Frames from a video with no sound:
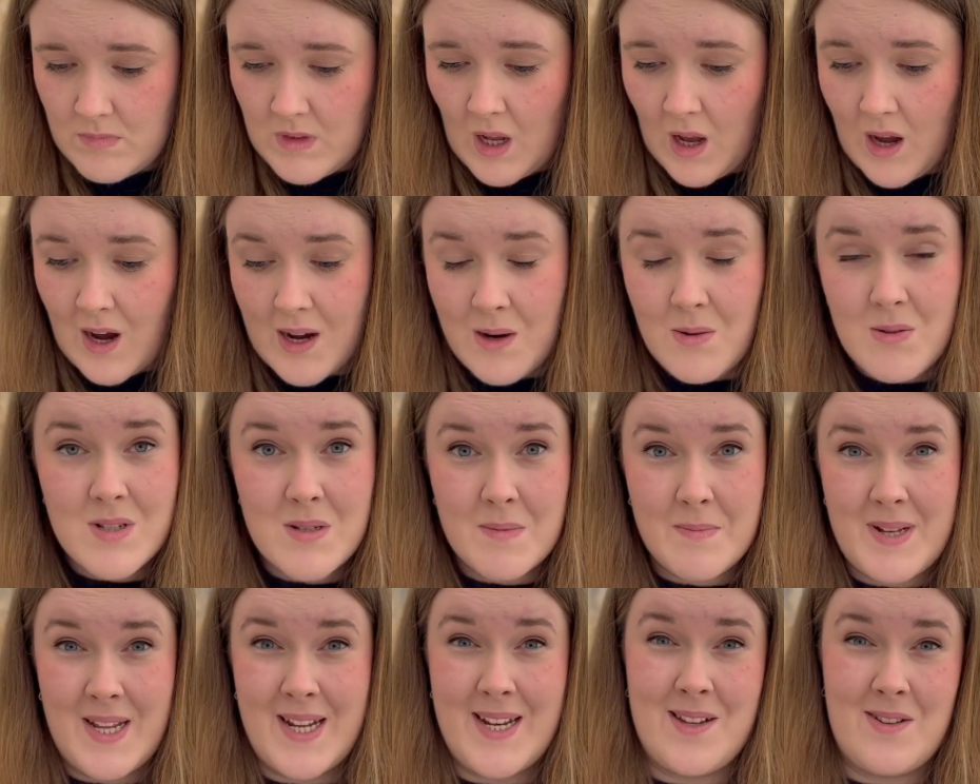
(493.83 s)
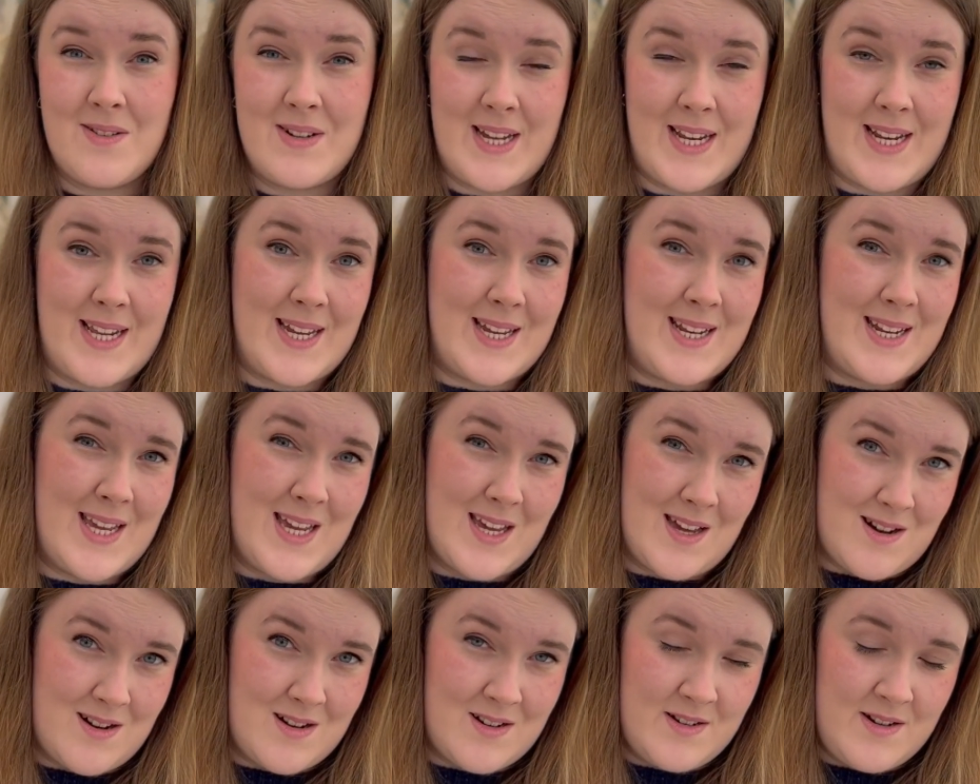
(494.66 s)
I wasn't planning on getting any
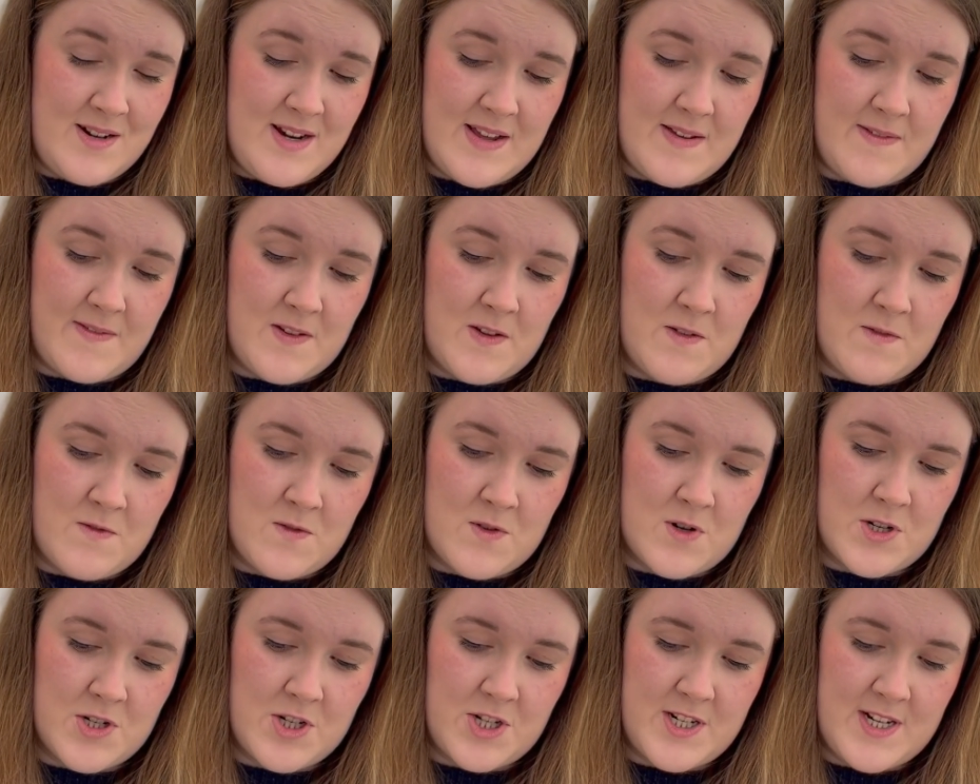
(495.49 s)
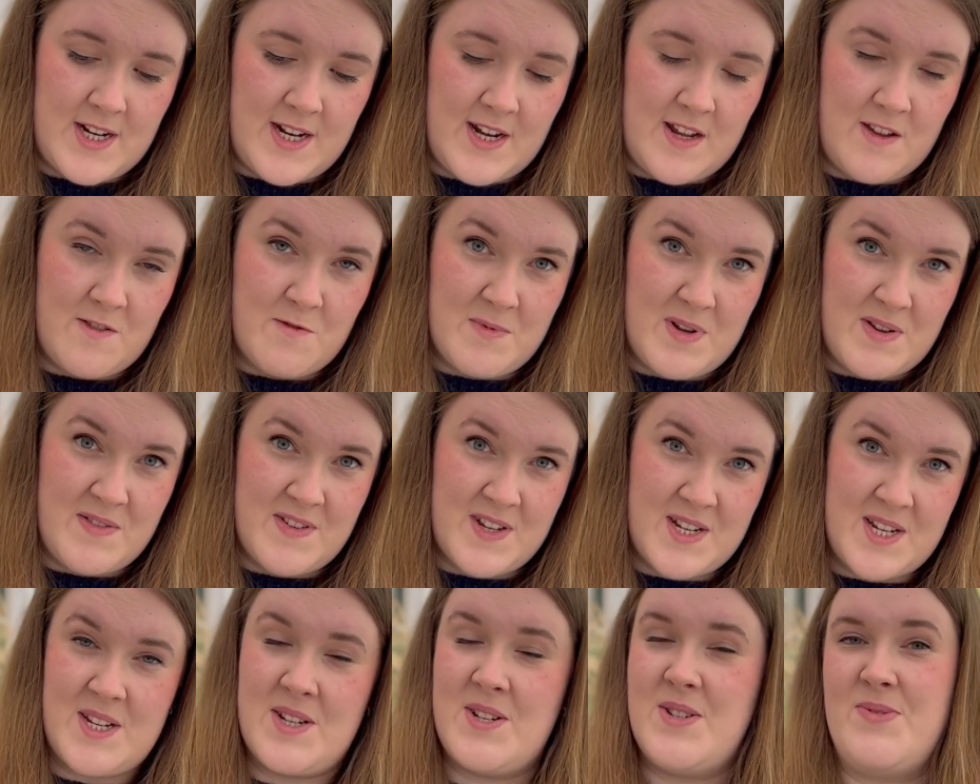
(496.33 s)
yarn. If you've watched any of my
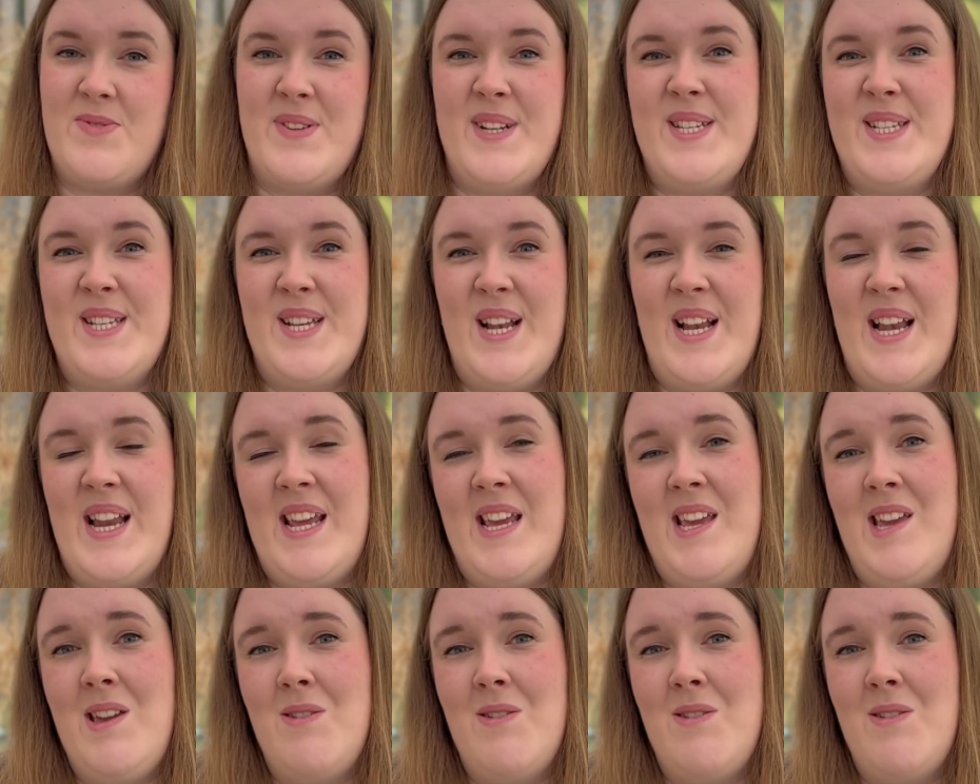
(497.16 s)
videos recently,